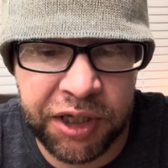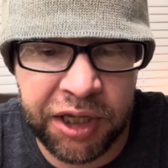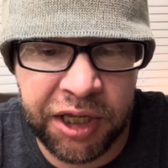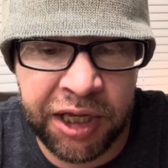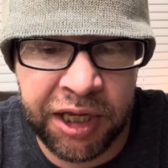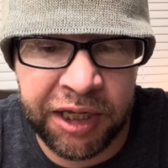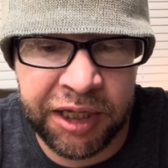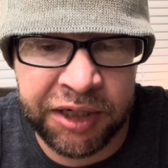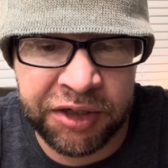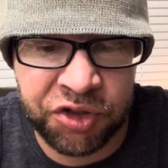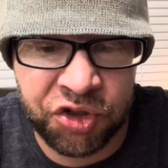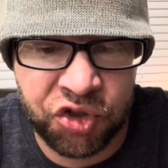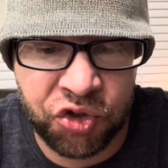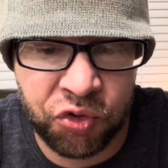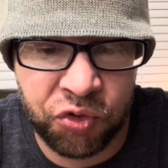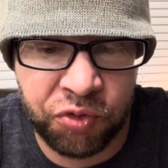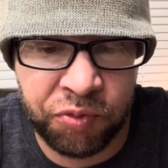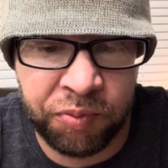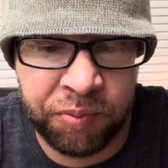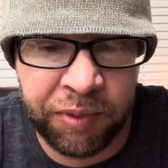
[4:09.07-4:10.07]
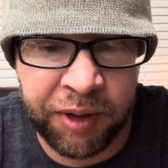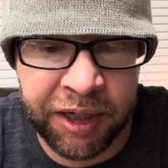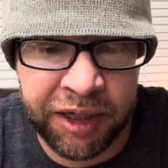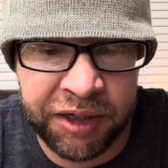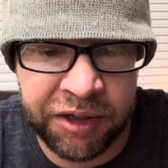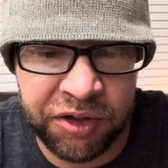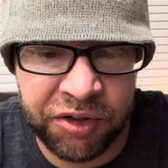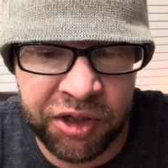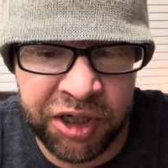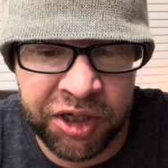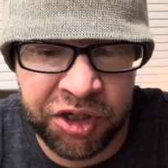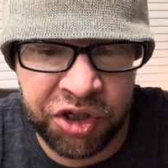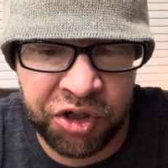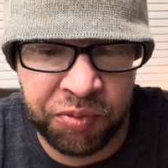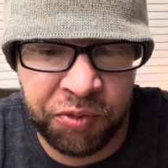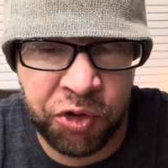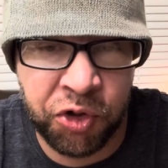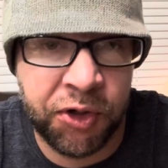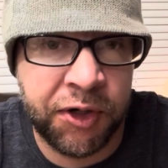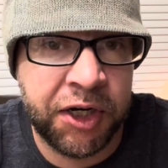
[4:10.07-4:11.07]
and in
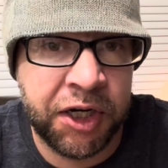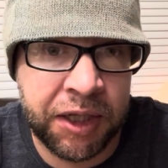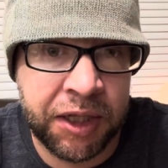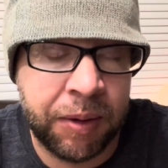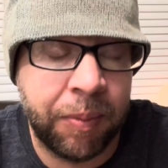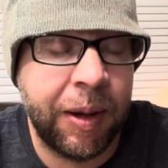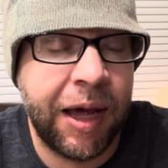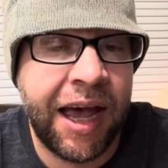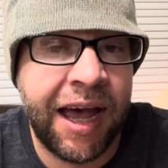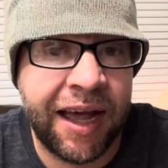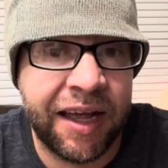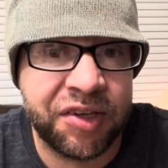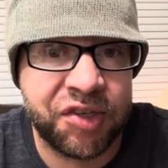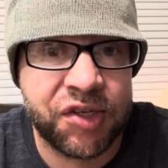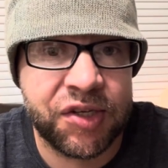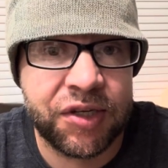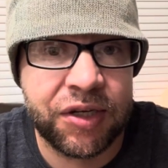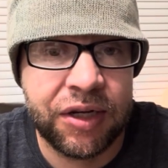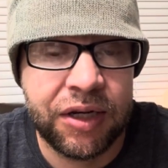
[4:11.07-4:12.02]
community in the past,